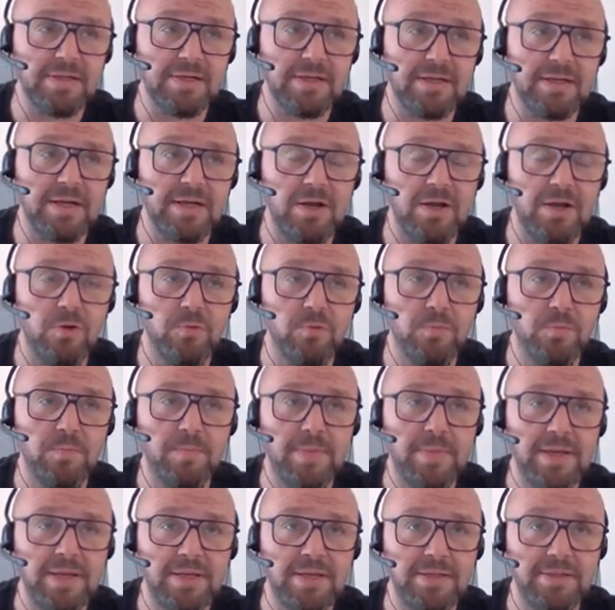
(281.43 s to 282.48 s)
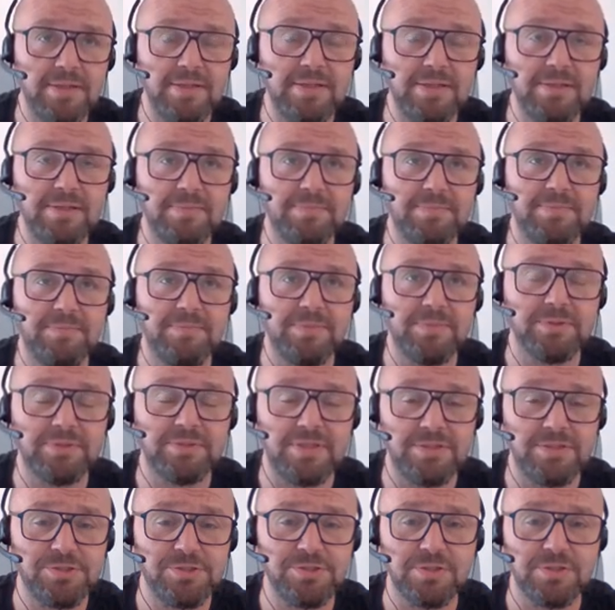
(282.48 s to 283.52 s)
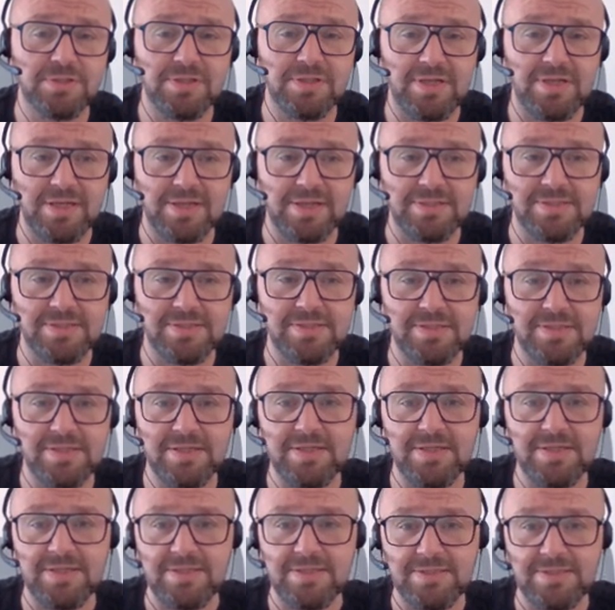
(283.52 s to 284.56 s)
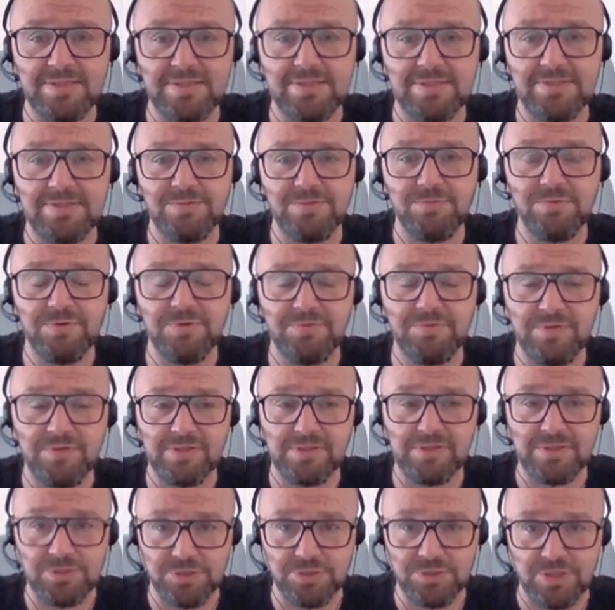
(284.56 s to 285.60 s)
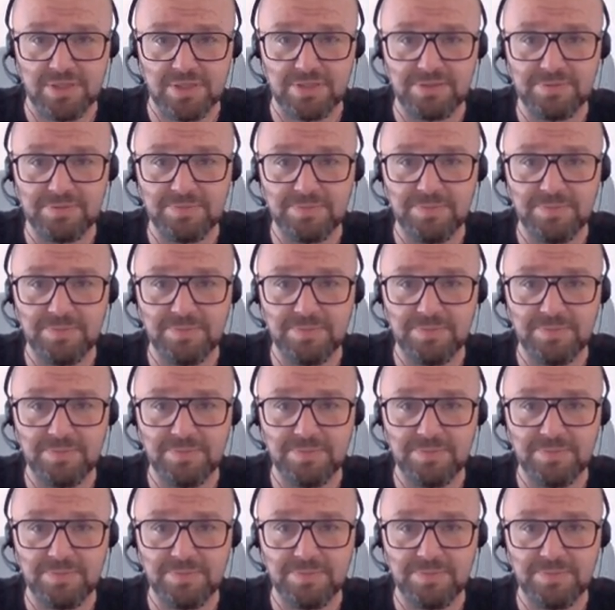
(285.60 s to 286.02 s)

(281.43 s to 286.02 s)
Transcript: How many potential clients is within this channel?